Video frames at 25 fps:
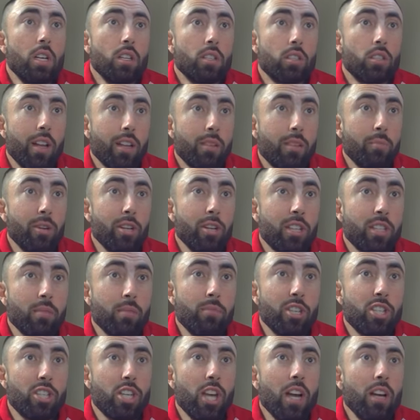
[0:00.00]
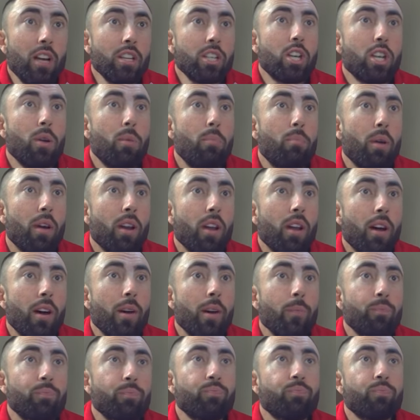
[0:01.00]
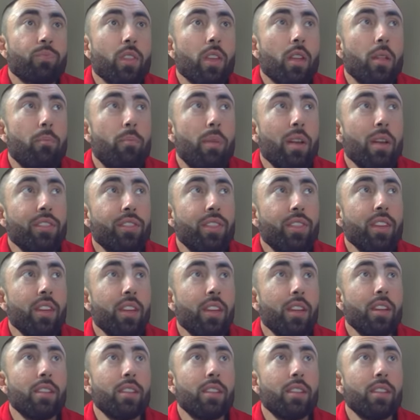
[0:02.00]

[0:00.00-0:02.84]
So yeah, it's, it's gonna be a challenge, but um, the big thing